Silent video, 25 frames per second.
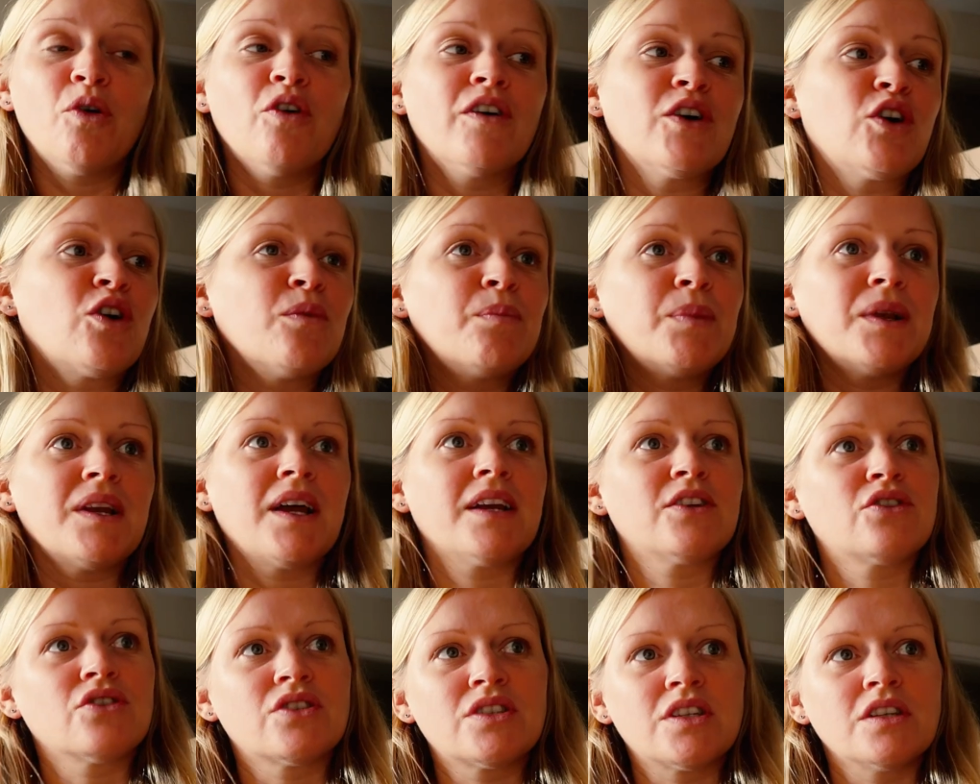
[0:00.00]
or it could be
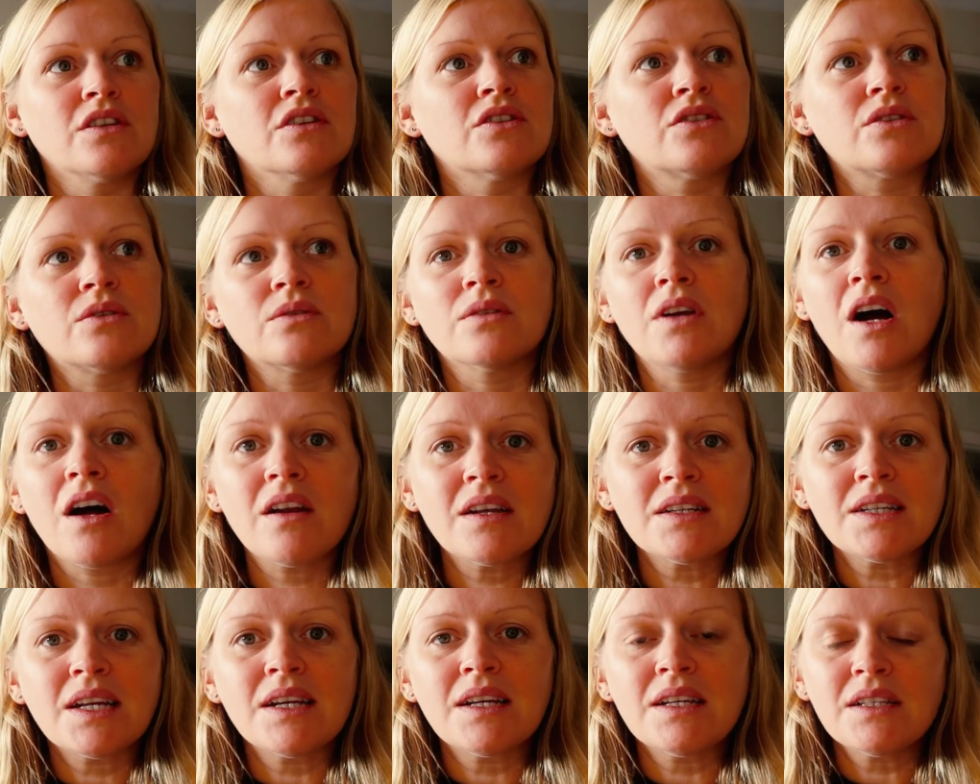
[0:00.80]
like just in the school
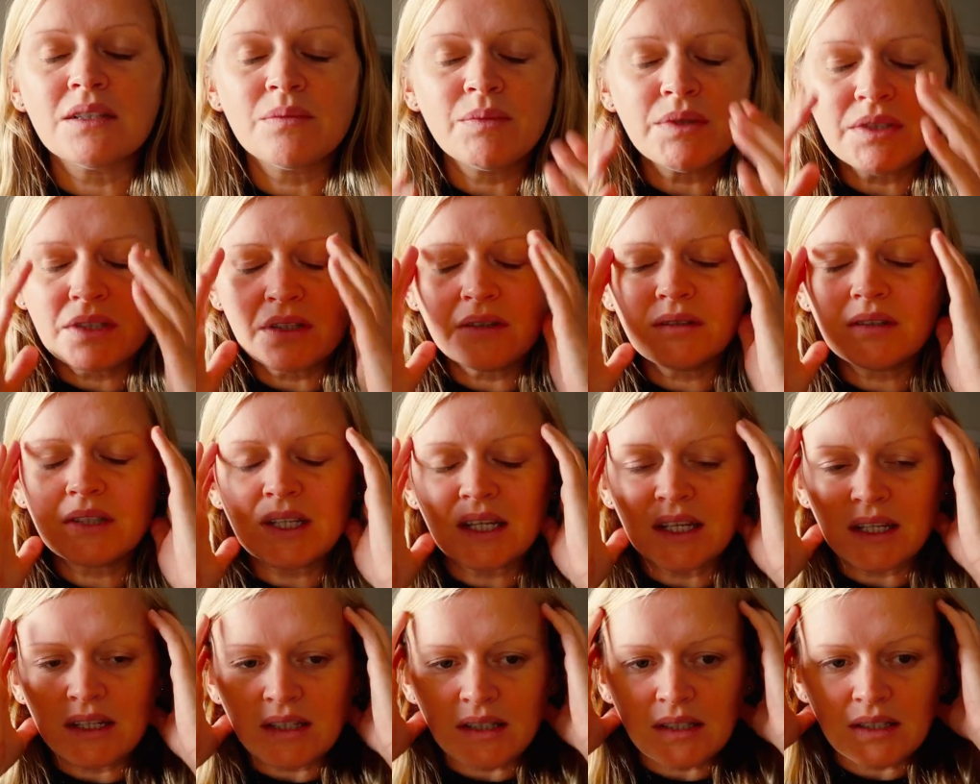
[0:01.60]
holidays we do
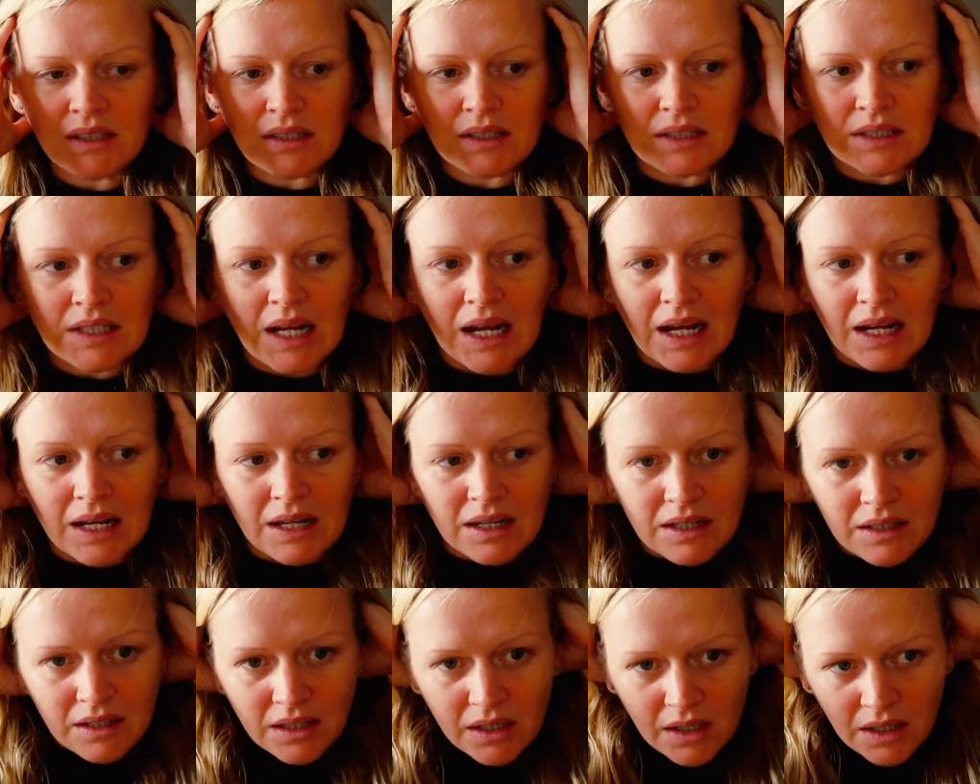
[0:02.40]
things
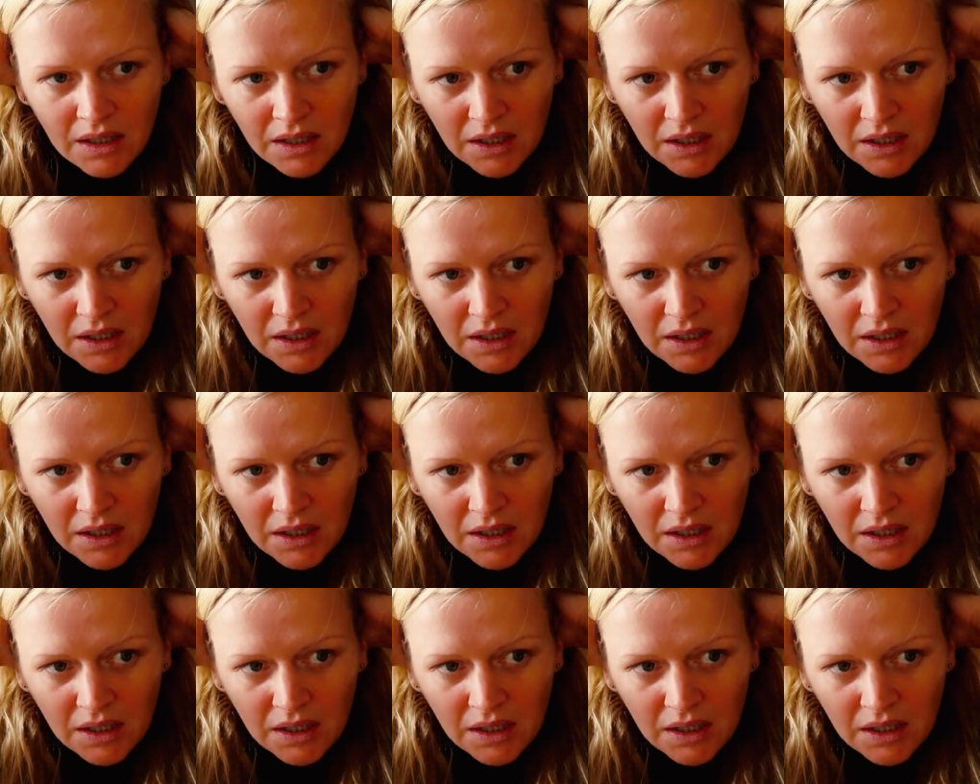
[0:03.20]
and